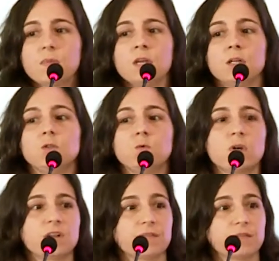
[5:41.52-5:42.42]
I do
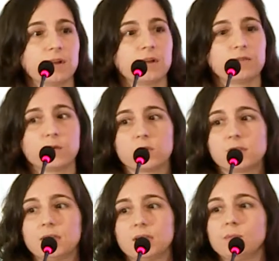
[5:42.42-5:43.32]
want to
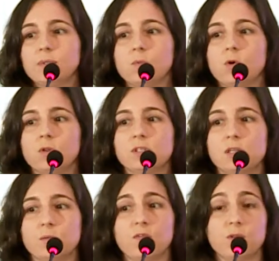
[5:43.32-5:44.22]
focus a little bit more on
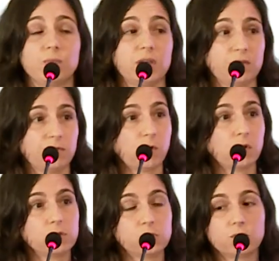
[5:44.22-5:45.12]
some of the
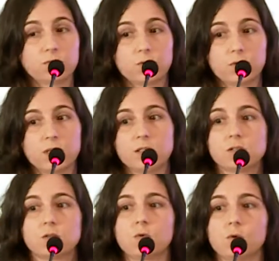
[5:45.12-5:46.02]
pitfalls to
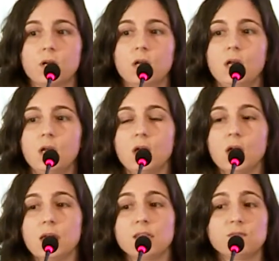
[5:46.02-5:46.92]
avoid. So
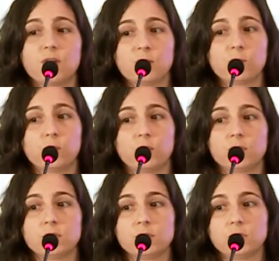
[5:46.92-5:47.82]
it's very
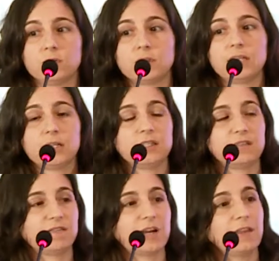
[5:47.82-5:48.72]
important to clearly
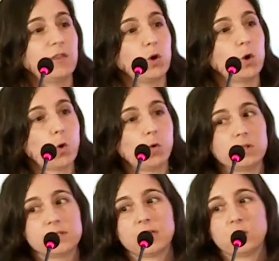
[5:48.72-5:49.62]
define the
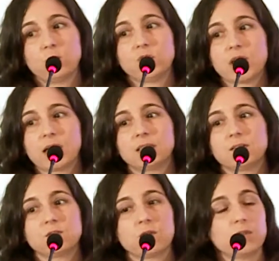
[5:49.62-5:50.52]
goals and
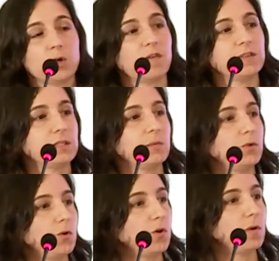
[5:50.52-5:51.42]
objectives of the offset
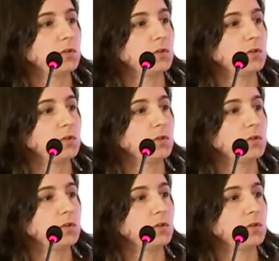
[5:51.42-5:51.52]
program.